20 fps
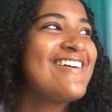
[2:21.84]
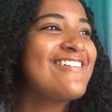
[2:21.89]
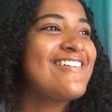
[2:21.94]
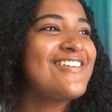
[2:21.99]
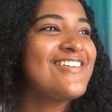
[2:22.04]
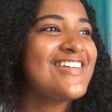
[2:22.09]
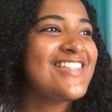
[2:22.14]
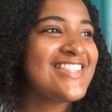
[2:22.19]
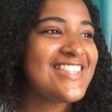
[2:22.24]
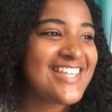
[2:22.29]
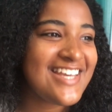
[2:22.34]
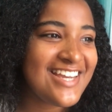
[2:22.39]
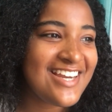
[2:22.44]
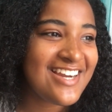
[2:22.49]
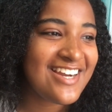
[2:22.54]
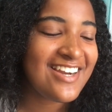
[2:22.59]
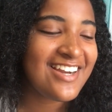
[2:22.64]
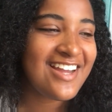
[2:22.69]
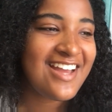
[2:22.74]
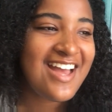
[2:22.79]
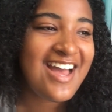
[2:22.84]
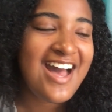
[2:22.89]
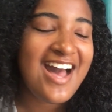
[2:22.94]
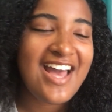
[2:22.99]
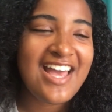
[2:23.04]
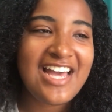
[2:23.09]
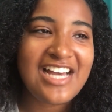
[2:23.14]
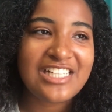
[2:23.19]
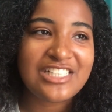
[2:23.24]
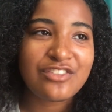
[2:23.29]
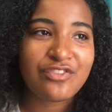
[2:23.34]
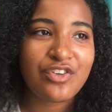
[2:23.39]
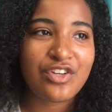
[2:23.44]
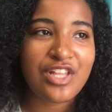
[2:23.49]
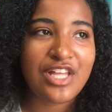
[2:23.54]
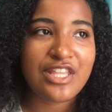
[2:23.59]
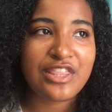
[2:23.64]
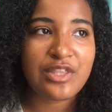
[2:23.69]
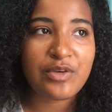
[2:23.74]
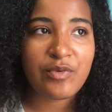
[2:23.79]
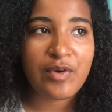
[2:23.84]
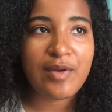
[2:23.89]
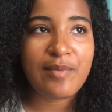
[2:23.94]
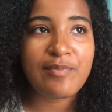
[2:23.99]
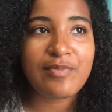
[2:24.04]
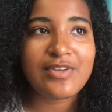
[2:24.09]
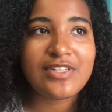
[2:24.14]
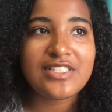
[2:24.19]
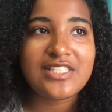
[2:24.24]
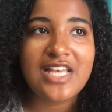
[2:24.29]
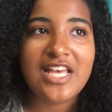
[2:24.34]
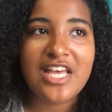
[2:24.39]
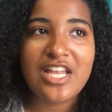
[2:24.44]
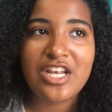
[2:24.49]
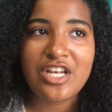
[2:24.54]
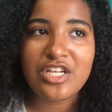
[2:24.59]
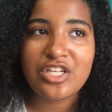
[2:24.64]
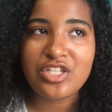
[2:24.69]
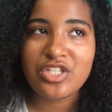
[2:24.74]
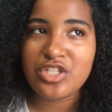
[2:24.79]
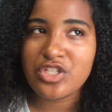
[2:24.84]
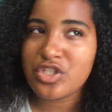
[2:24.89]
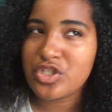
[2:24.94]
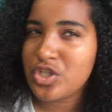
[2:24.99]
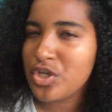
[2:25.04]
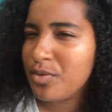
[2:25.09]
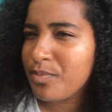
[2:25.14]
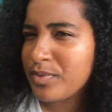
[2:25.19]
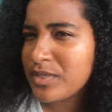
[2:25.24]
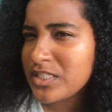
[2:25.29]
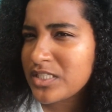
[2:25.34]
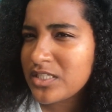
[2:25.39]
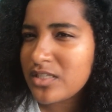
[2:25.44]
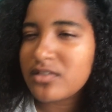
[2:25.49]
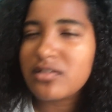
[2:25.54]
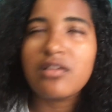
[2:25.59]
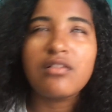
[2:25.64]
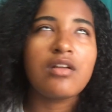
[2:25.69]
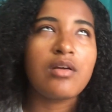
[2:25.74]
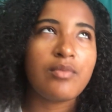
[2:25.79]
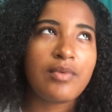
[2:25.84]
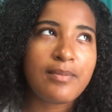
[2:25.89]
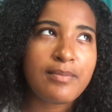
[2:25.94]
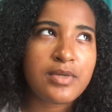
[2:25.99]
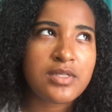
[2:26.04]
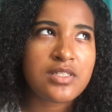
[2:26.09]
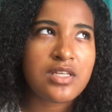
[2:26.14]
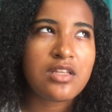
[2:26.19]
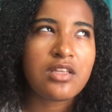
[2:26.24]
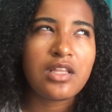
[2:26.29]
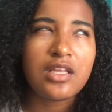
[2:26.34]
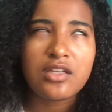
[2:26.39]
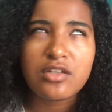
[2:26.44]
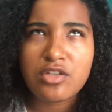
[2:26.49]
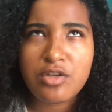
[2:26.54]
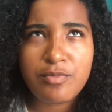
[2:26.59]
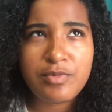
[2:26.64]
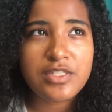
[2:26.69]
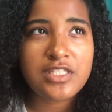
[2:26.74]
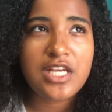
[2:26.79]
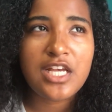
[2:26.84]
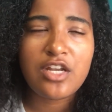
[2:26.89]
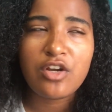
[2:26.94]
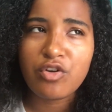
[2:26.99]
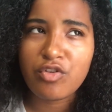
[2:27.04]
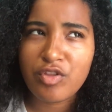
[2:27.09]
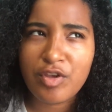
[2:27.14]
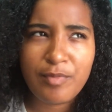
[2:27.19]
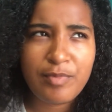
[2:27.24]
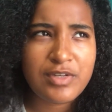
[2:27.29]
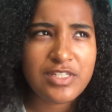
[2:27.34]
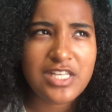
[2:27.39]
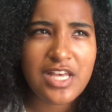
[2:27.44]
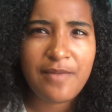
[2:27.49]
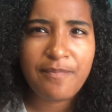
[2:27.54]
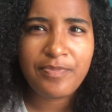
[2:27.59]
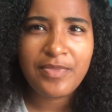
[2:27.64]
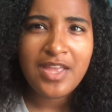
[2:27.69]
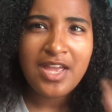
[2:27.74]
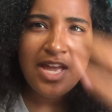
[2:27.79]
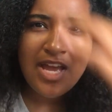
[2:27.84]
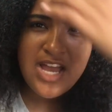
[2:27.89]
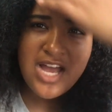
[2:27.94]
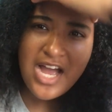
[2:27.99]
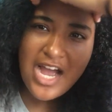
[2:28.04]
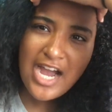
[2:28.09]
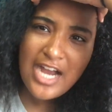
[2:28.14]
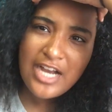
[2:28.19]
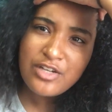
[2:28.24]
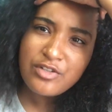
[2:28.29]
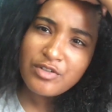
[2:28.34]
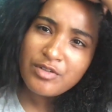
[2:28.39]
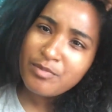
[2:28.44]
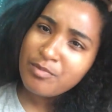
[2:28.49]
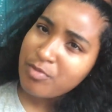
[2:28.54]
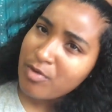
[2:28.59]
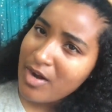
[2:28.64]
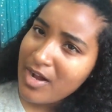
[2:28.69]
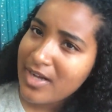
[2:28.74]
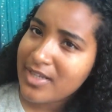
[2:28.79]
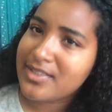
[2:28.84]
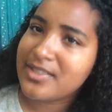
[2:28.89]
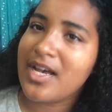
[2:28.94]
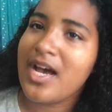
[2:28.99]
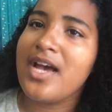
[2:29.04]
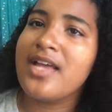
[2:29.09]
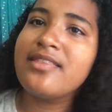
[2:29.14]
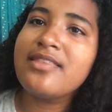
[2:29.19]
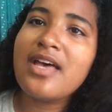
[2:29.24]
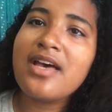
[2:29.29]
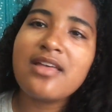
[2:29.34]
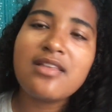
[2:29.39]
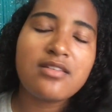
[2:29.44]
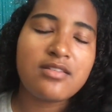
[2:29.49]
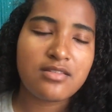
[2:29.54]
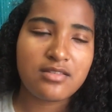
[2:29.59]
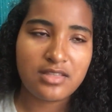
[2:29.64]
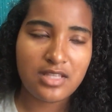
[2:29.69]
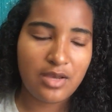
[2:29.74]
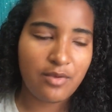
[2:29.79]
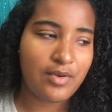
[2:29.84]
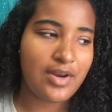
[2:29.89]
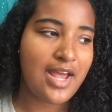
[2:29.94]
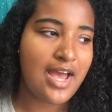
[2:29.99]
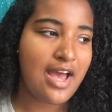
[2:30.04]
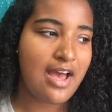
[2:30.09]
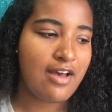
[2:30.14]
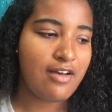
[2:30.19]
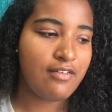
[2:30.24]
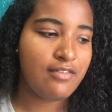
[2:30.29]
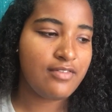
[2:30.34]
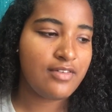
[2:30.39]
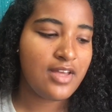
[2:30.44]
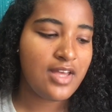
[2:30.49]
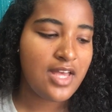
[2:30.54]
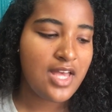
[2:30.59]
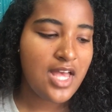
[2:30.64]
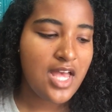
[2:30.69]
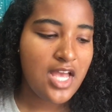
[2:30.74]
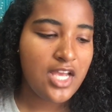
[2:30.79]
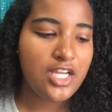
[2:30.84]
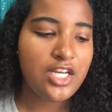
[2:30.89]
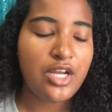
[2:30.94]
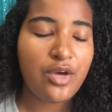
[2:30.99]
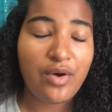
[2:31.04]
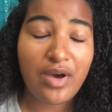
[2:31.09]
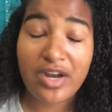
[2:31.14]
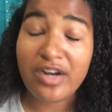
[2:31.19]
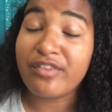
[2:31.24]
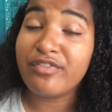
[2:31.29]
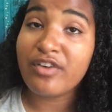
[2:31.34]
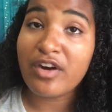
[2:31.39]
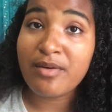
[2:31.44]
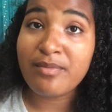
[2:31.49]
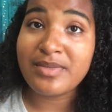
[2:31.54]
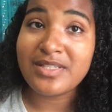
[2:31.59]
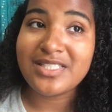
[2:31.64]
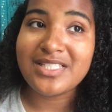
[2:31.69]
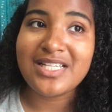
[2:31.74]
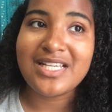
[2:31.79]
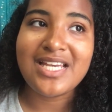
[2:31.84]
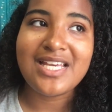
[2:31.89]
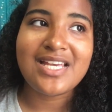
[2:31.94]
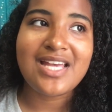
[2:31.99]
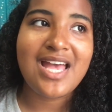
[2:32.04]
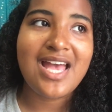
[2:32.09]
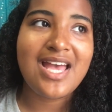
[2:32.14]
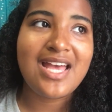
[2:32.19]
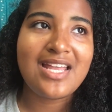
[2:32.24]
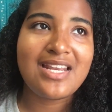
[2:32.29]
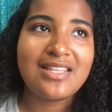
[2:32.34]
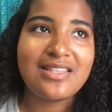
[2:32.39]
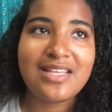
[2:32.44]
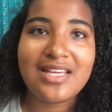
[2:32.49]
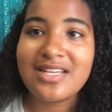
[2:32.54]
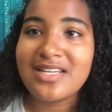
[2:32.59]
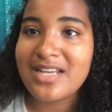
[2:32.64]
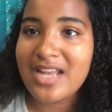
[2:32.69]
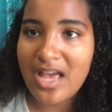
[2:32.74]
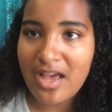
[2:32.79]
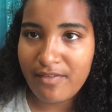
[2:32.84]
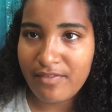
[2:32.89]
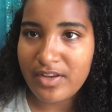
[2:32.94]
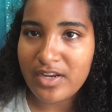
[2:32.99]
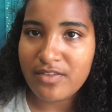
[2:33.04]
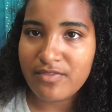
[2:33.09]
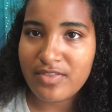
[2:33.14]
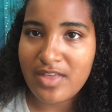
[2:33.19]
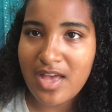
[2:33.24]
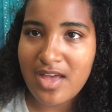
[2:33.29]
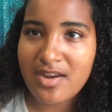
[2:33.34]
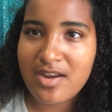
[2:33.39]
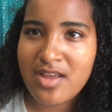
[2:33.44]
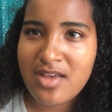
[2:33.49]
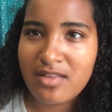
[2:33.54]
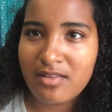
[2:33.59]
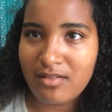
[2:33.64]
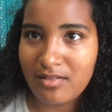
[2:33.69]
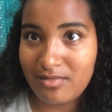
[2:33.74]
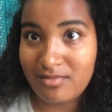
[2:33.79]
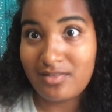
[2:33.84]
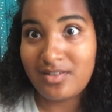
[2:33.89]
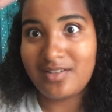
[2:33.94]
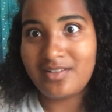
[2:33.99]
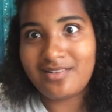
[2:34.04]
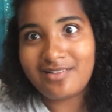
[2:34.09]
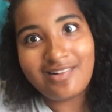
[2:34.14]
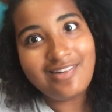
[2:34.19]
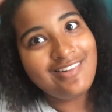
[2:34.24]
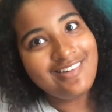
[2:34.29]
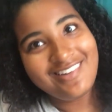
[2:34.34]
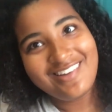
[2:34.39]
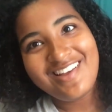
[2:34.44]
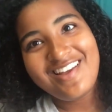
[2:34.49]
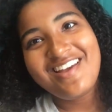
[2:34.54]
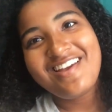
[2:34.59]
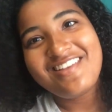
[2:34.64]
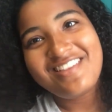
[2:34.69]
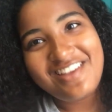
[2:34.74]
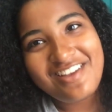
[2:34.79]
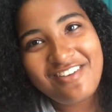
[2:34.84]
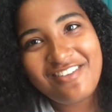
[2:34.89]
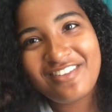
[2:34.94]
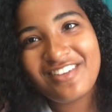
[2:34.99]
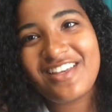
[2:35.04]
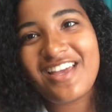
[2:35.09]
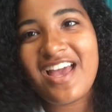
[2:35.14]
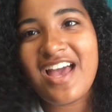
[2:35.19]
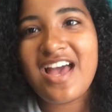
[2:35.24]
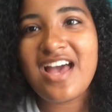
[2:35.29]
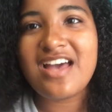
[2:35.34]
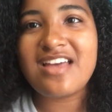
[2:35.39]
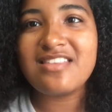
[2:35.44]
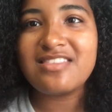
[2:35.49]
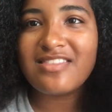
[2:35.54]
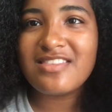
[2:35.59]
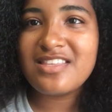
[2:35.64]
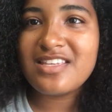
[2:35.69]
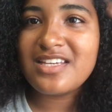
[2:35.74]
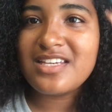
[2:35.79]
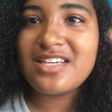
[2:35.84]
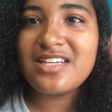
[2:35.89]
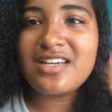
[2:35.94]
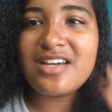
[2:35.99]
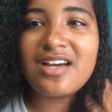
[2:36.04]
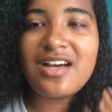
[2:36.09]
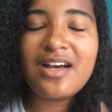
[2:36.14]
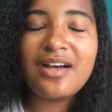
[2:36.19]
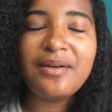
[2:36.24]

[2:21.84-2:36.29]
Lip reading: we went there, I asked for like the 1%, 2%, sorry, not 1%, like 2% or 3% hydrogen peroxide that they would have, at a pharmacy, and they didn't have any of that. Oh god. They only had the